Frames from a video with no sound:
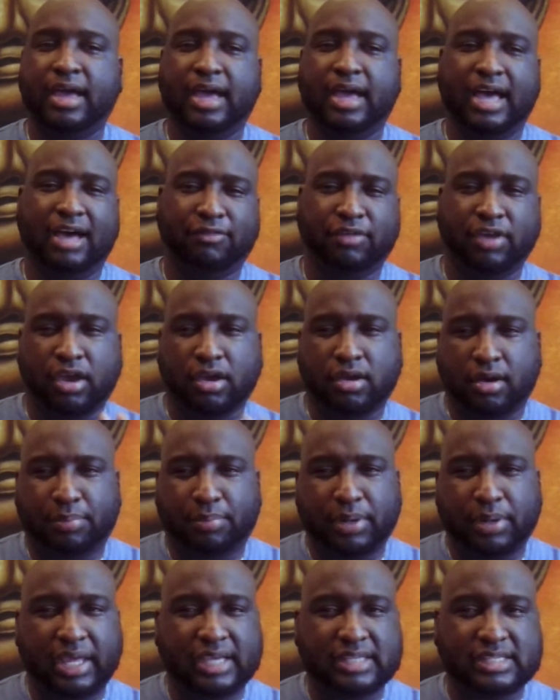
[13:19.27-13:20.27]
having a
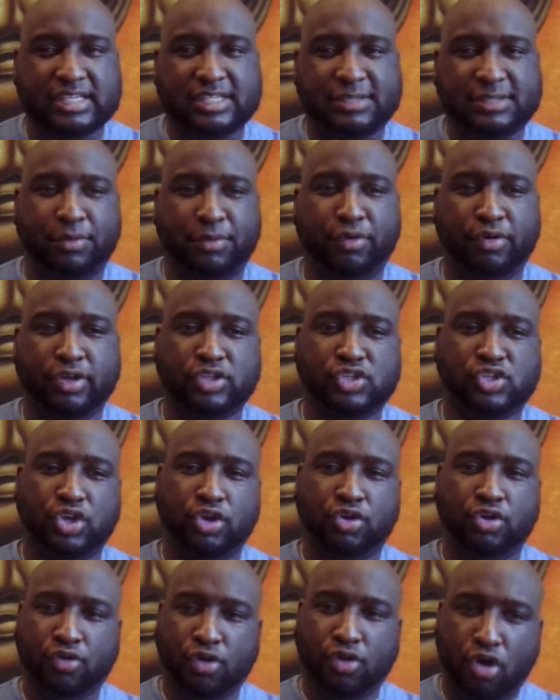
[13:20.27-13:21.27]
couple years experience, so
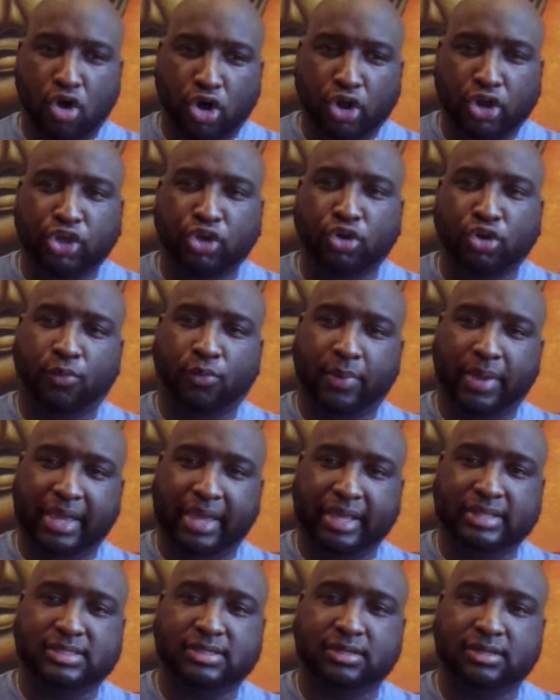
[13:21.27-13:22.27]
you're on your
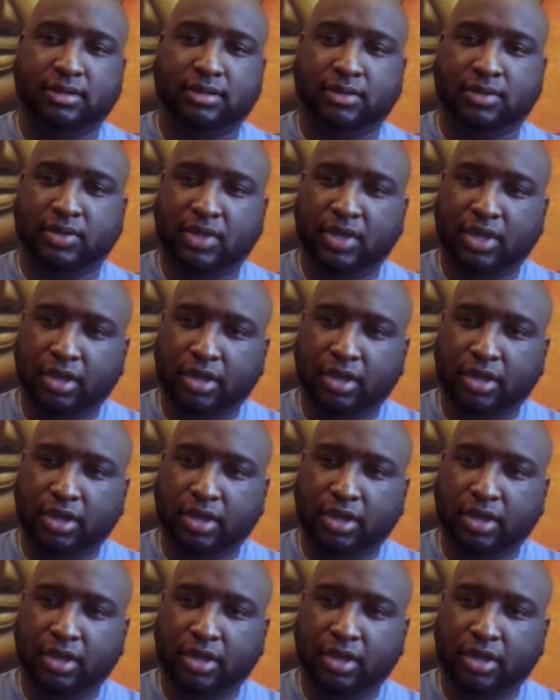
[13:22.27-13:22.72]
way to,